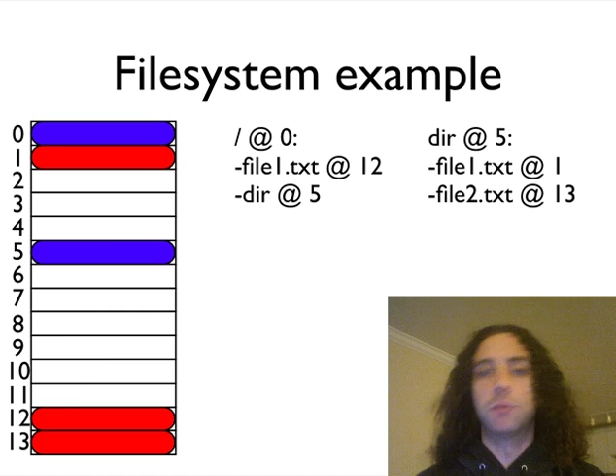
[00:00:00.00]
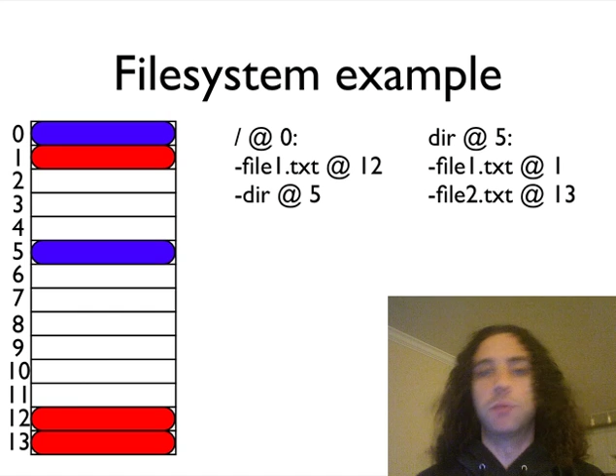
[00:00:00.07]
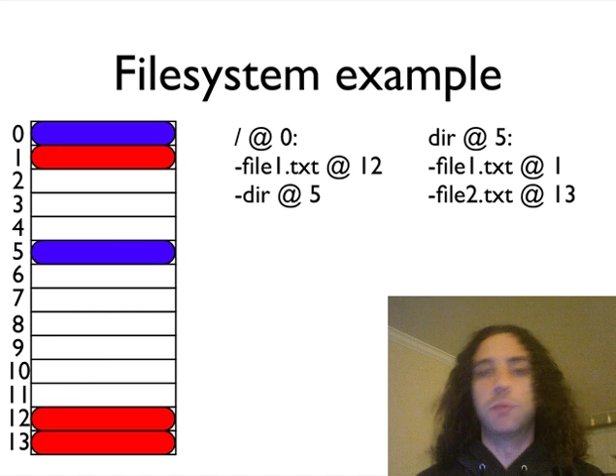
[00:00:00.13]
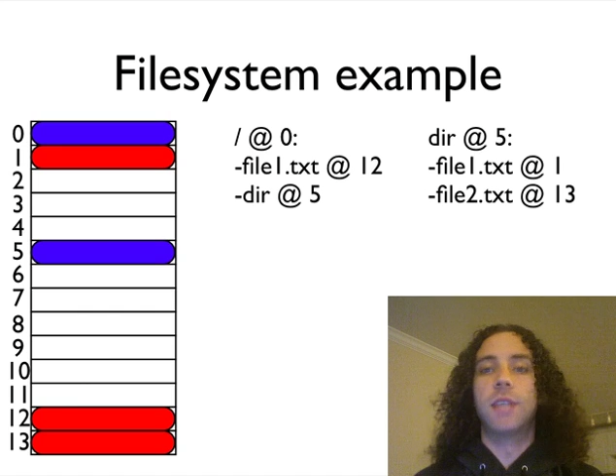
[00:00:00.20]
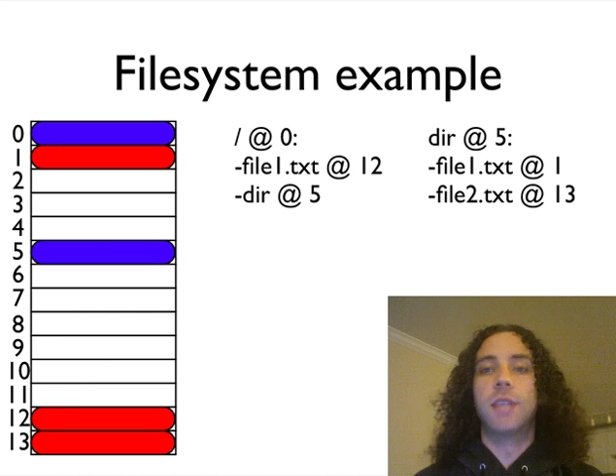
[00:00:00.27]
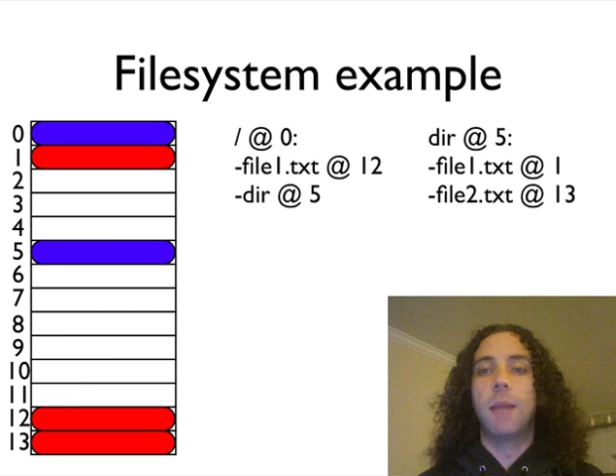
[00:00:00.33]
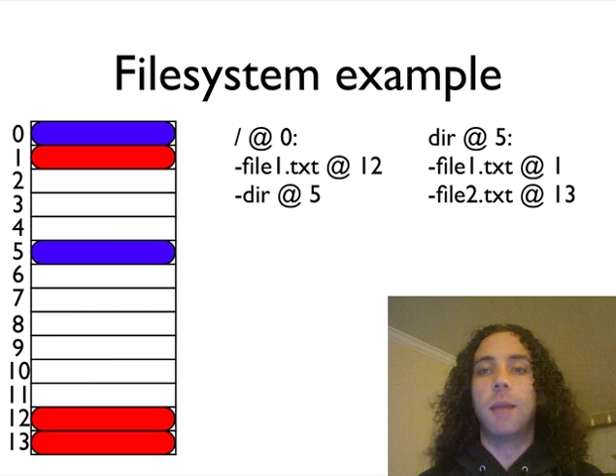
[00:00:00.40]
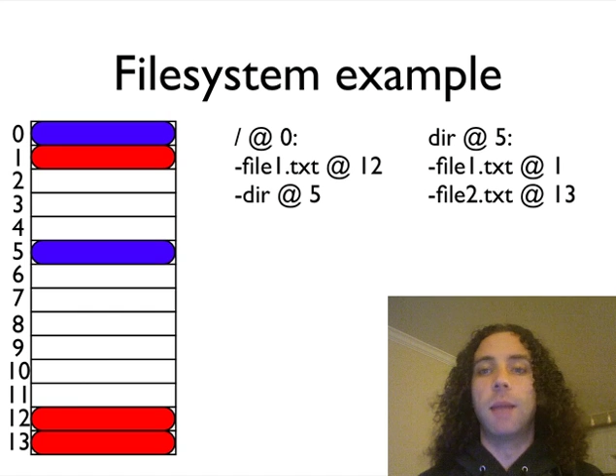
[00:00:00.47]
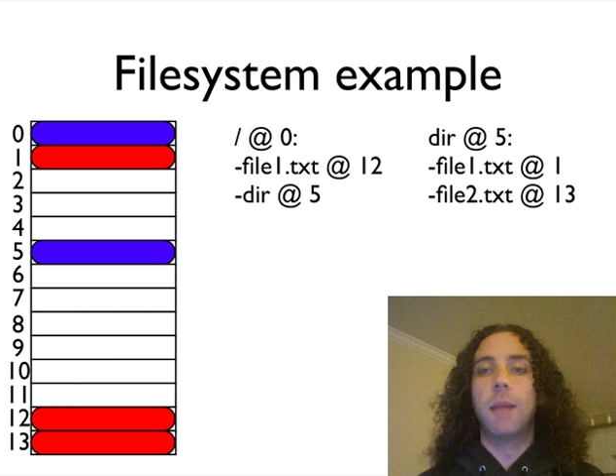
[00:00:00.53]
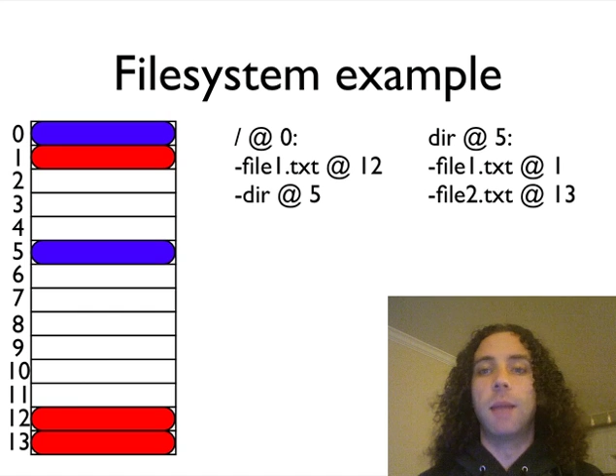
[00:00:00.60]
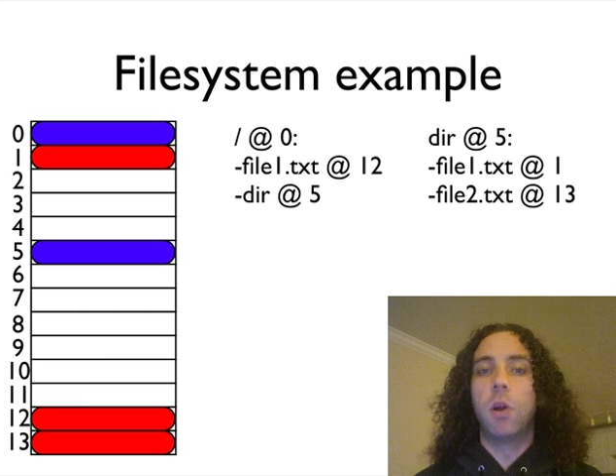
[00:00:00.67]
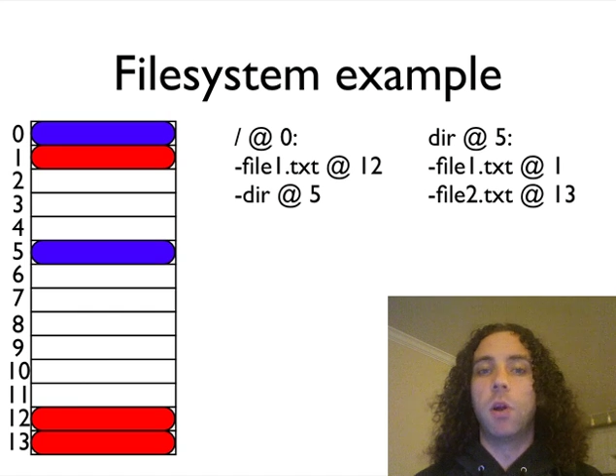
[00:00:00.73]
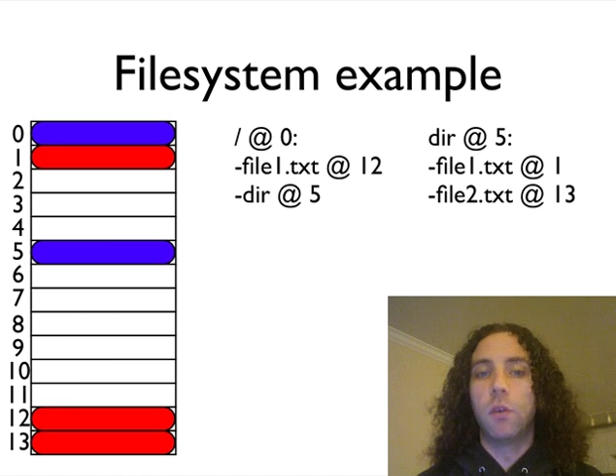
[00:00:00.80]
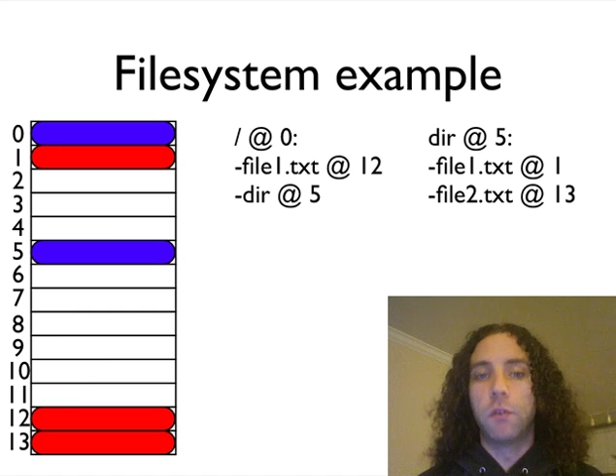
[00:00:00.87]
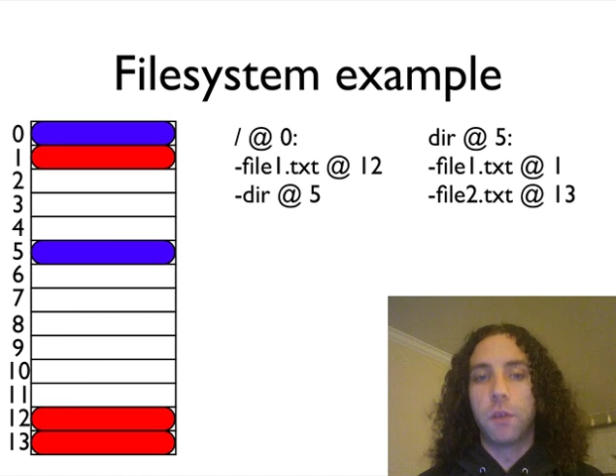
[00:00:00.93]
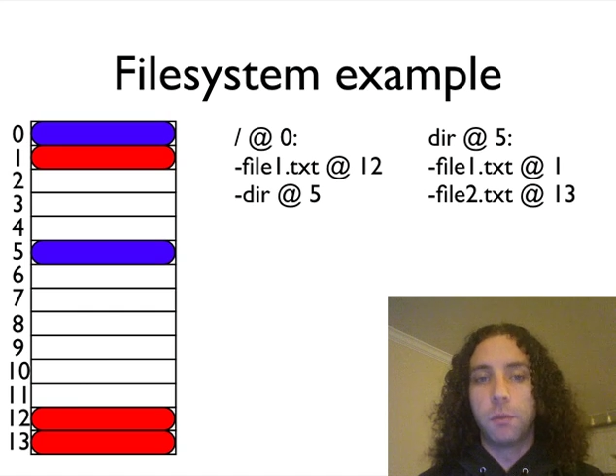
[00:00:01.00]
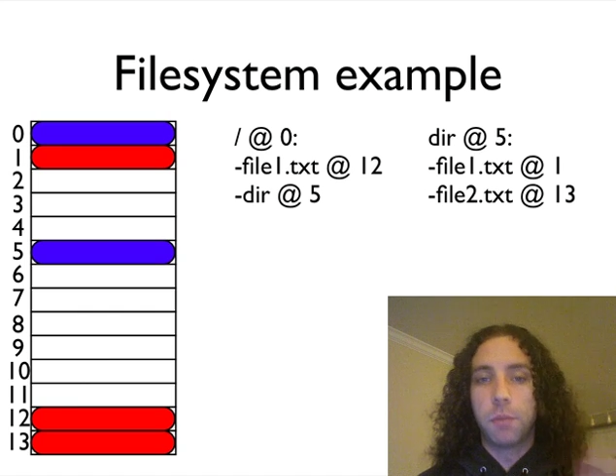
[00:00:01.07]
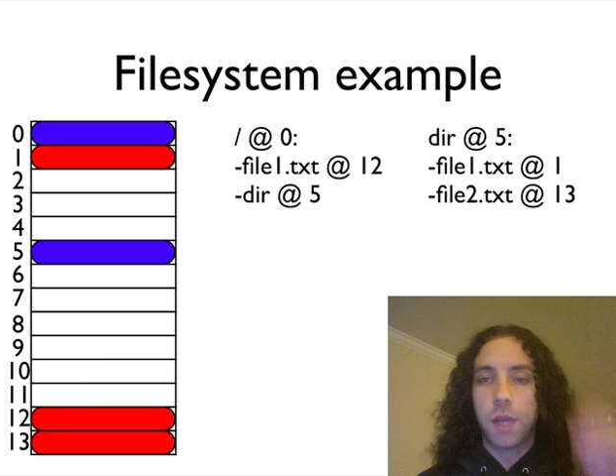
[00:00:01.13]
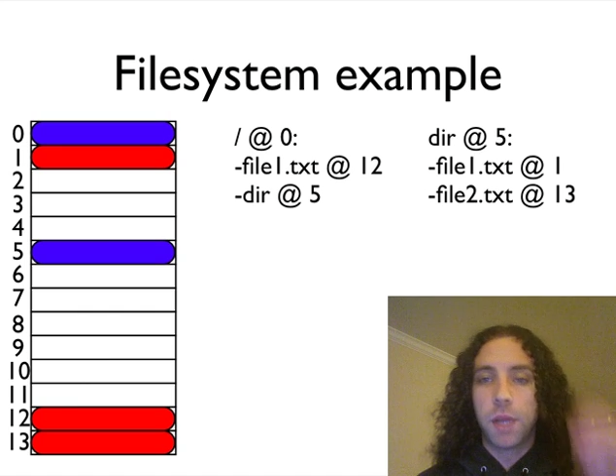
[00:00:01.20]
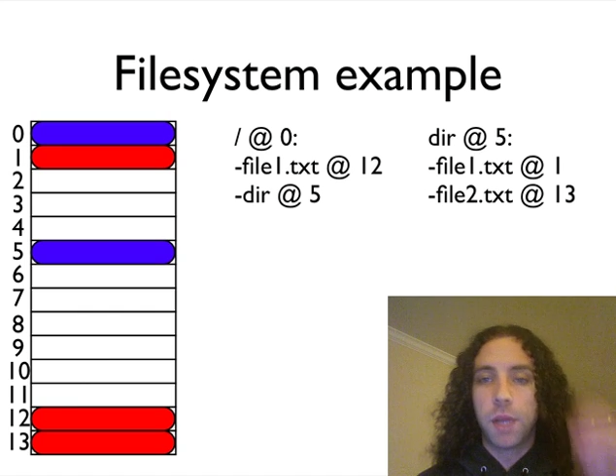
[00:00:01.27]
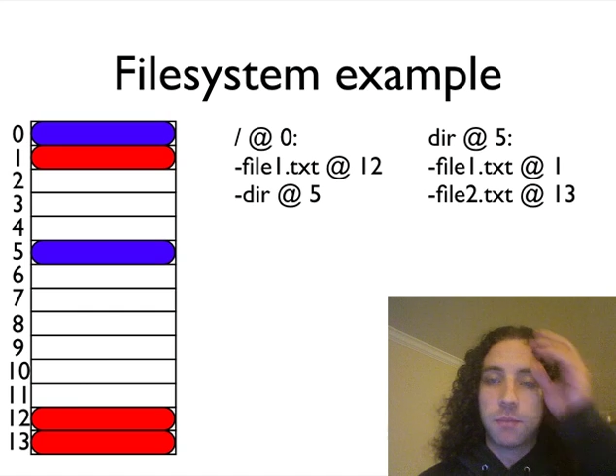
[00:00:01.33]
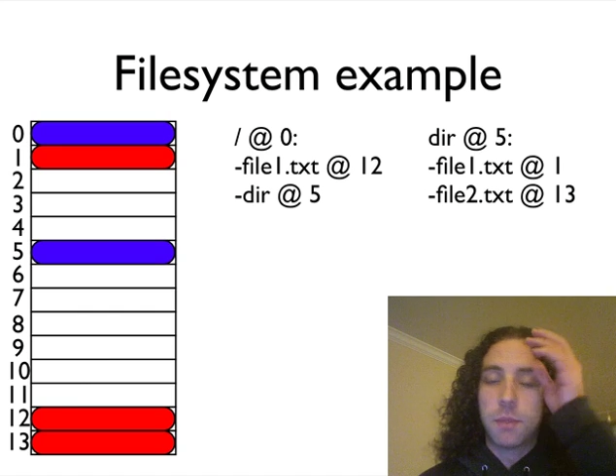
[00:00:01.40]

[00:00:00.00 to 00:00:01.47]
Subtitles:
the same name all over the place,